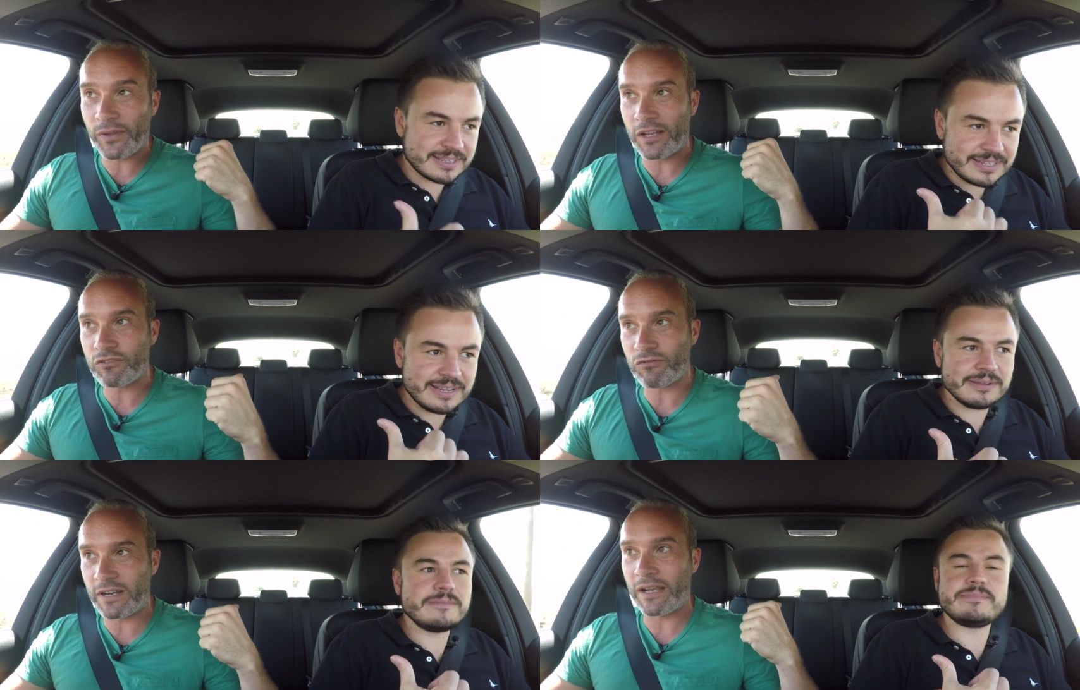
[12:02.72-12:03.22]
Speaker 1: those
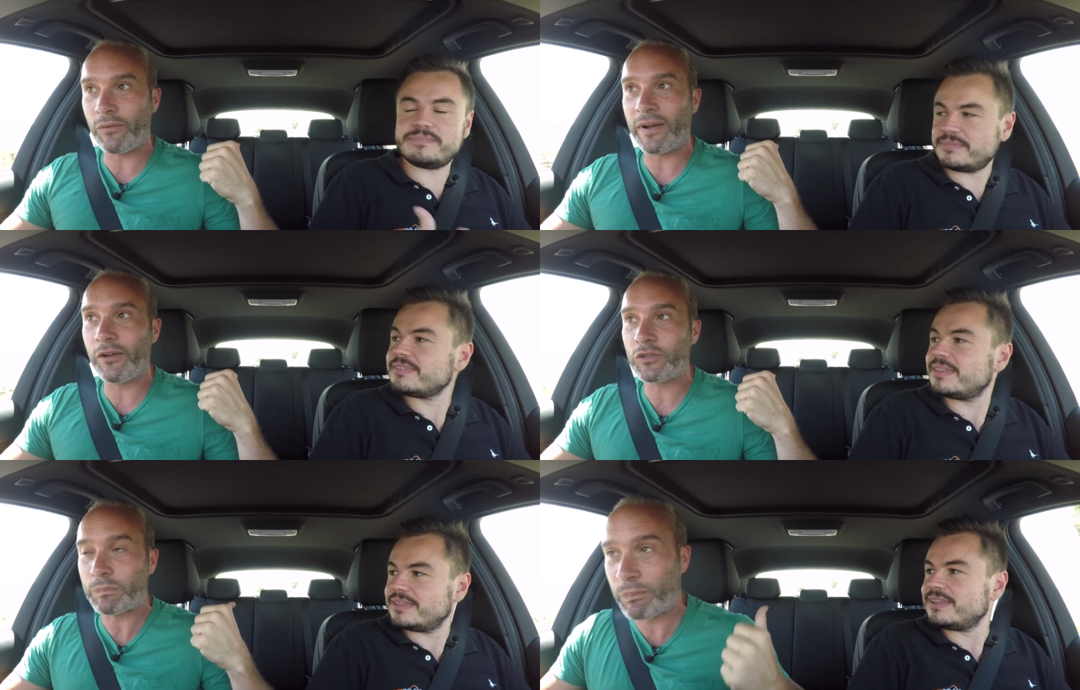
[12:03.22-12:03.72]
rear
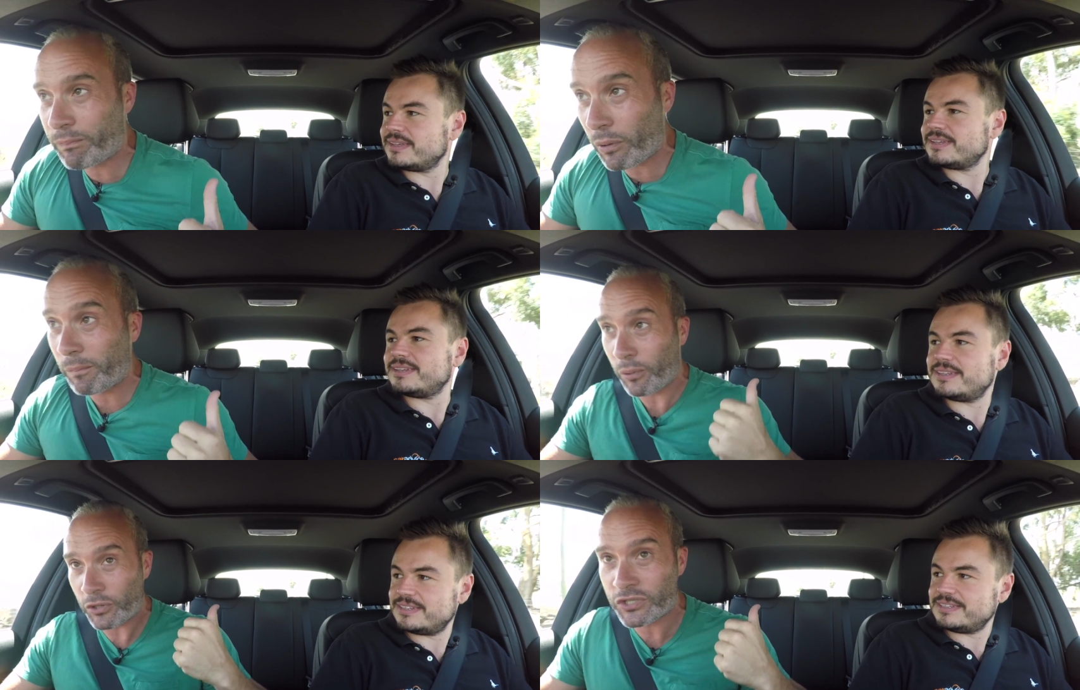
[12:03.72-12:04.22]
wheels
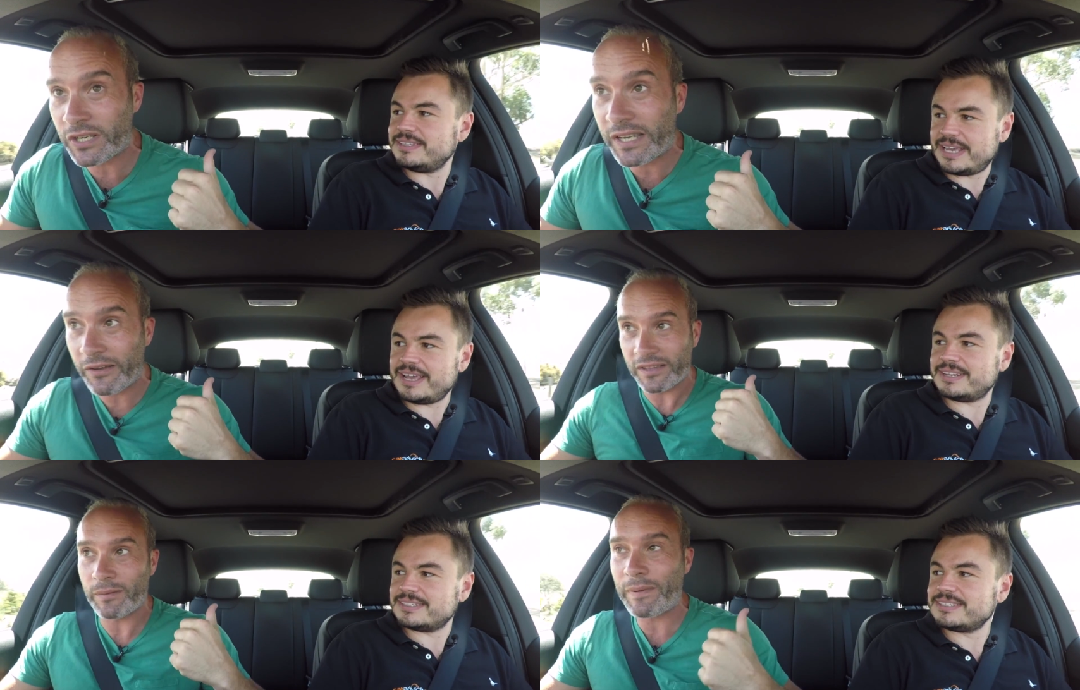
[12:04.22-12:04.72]
pushing you
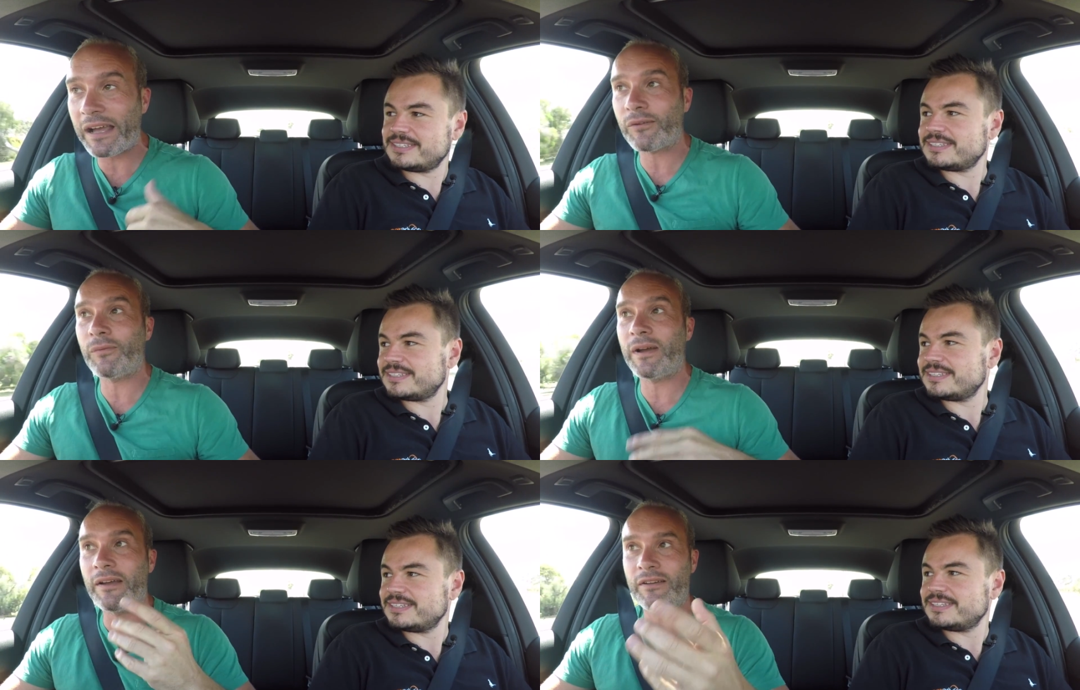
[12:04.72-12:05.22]
in the back,
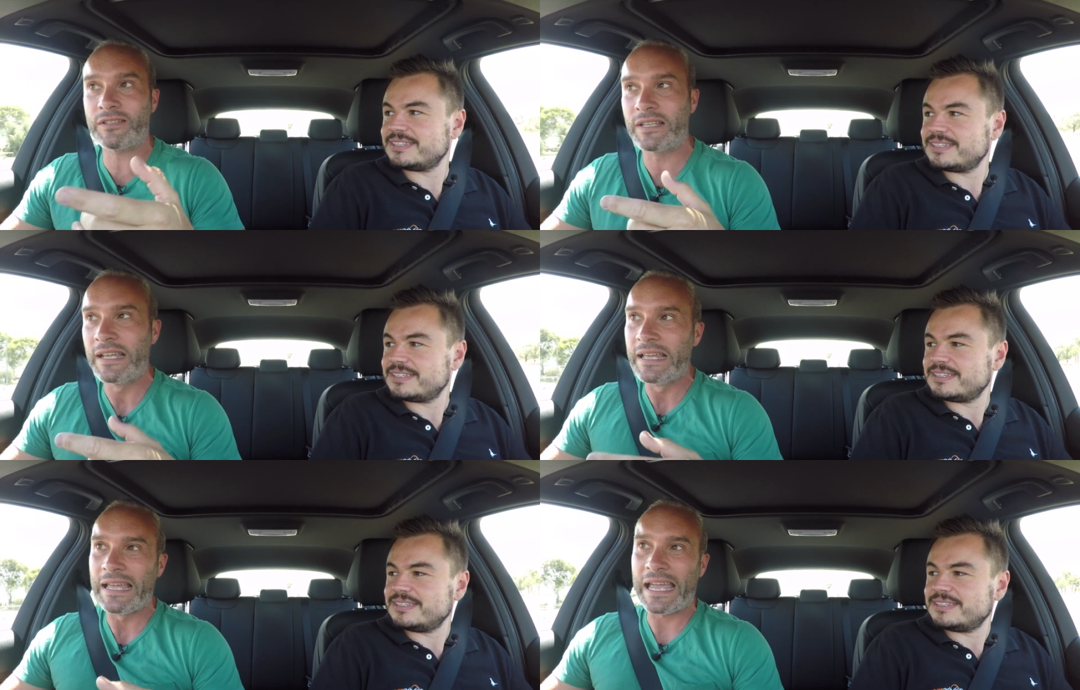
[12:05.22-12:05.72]
whereas
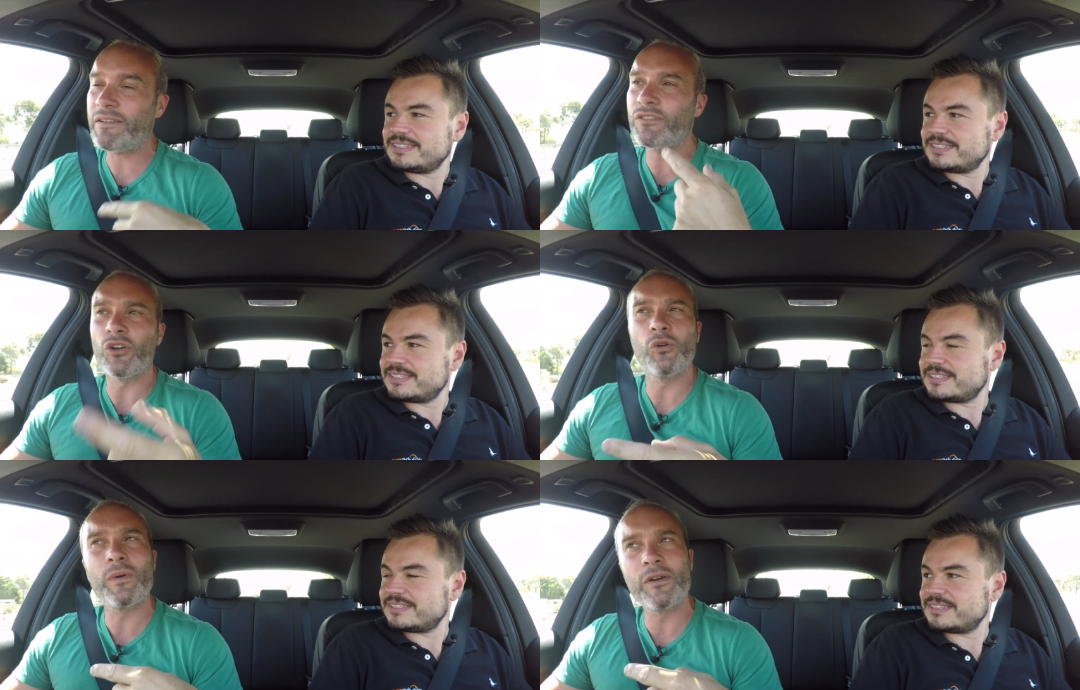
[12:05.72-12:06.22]
even
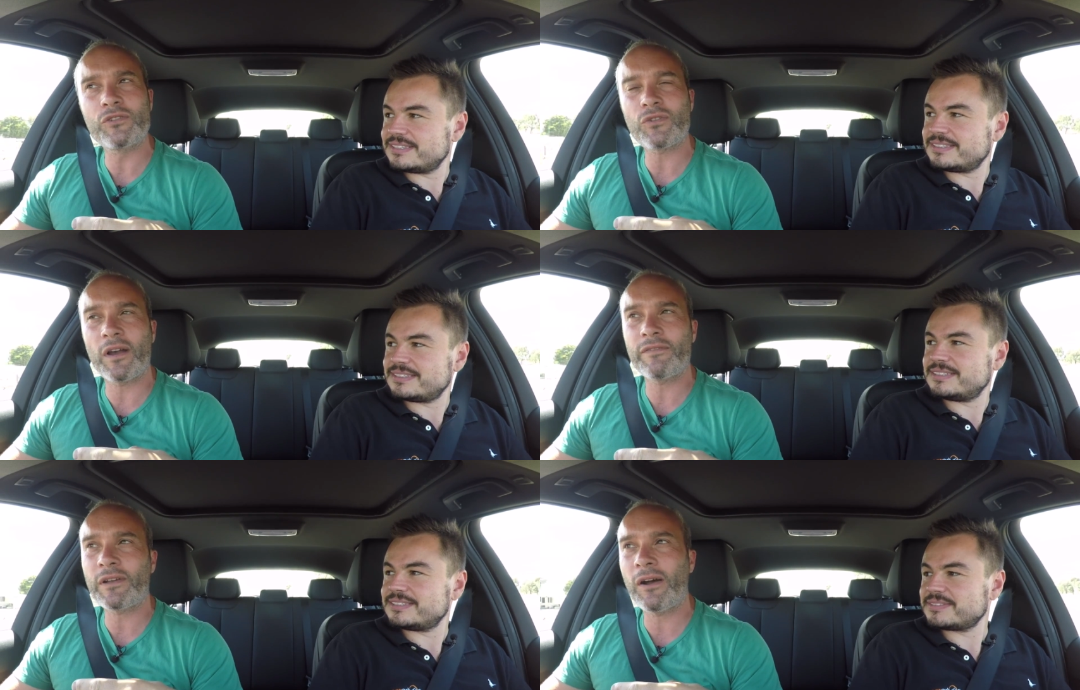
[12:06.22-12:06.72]
all-wheel
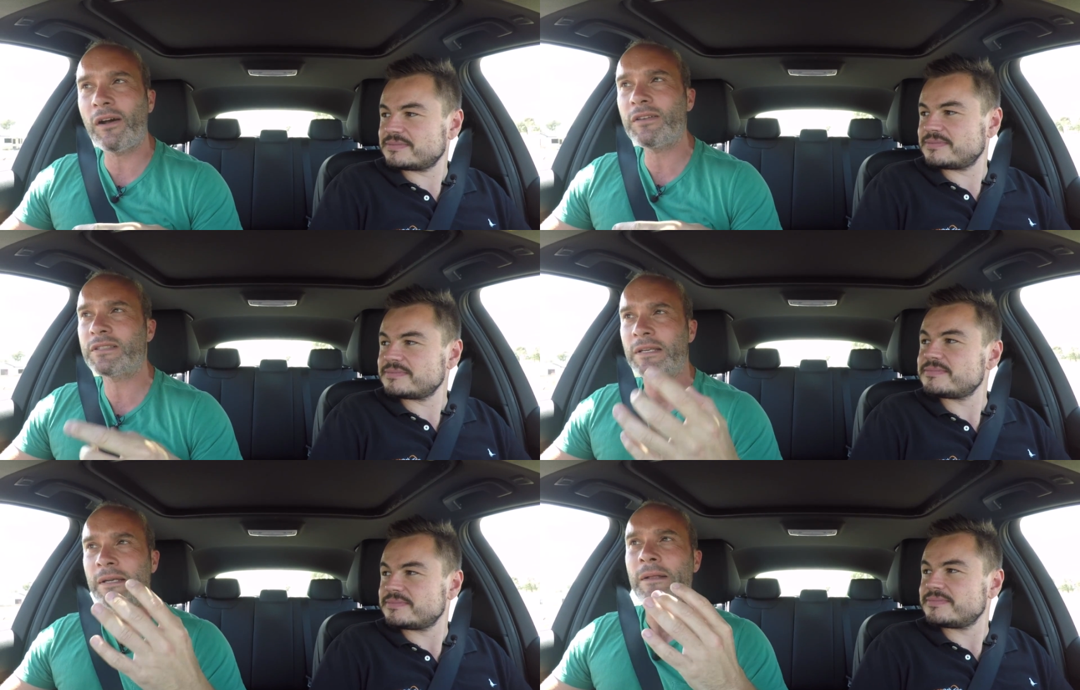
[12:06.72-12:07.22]
drive
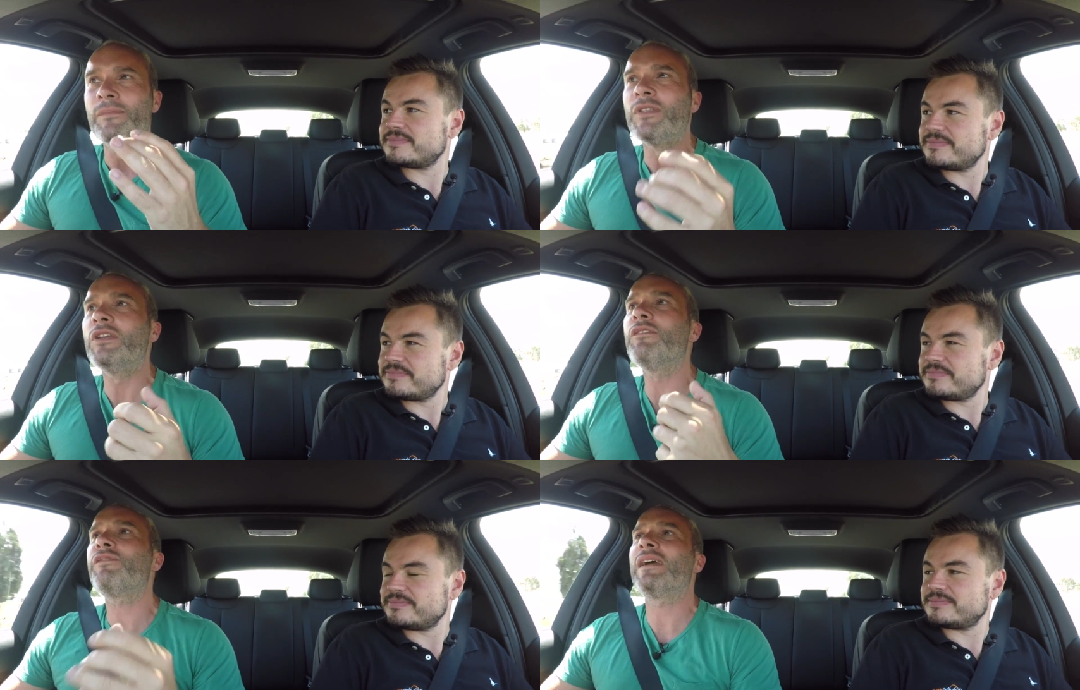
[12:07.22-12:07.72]
cars,
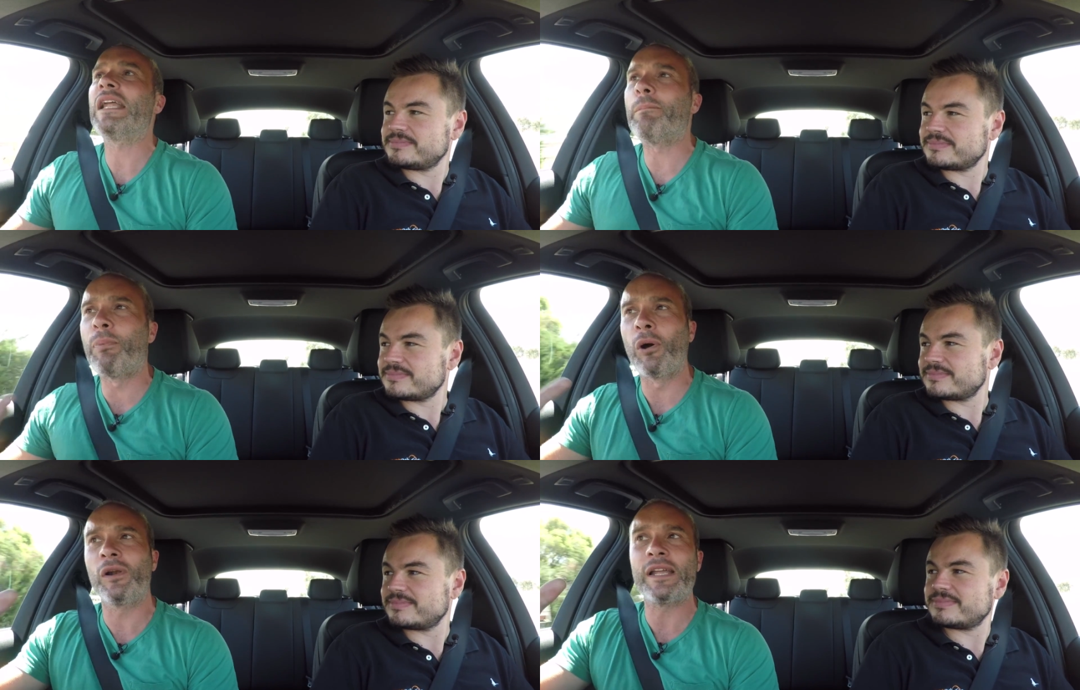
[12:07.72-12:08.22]
you feel it
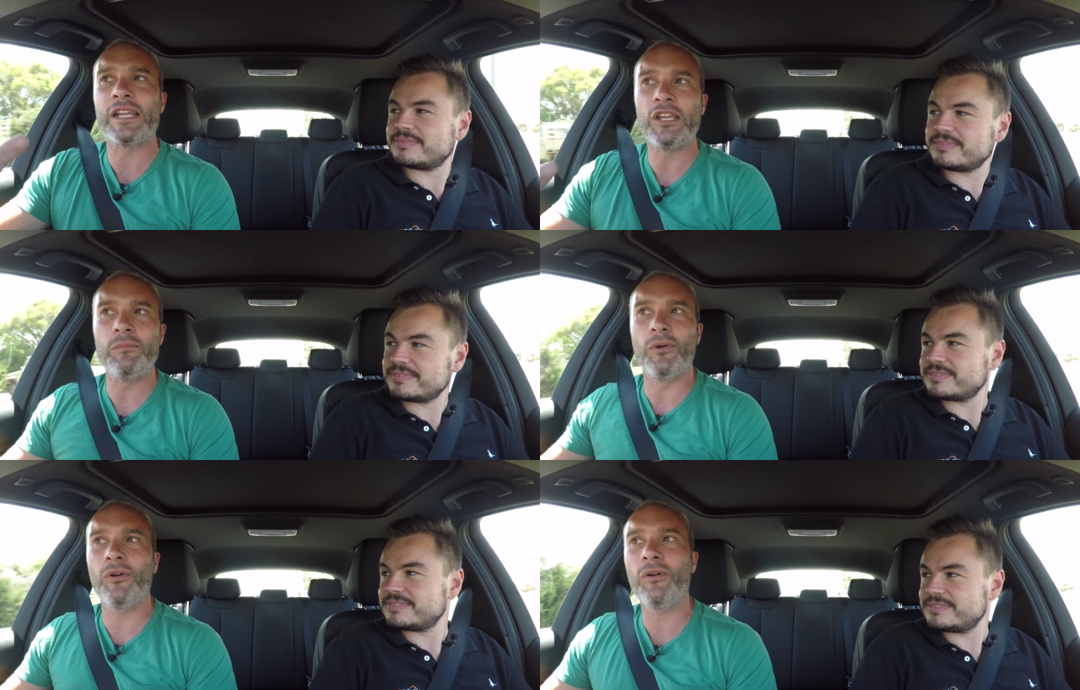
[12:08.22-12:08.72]
pulling you
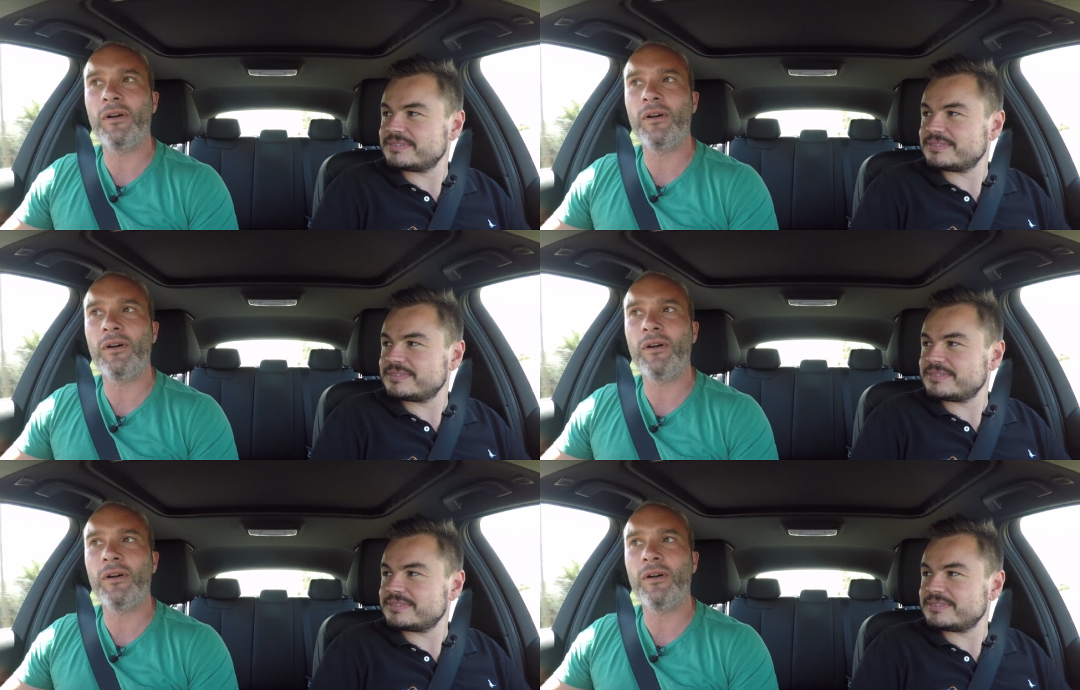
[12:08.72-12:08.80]
more,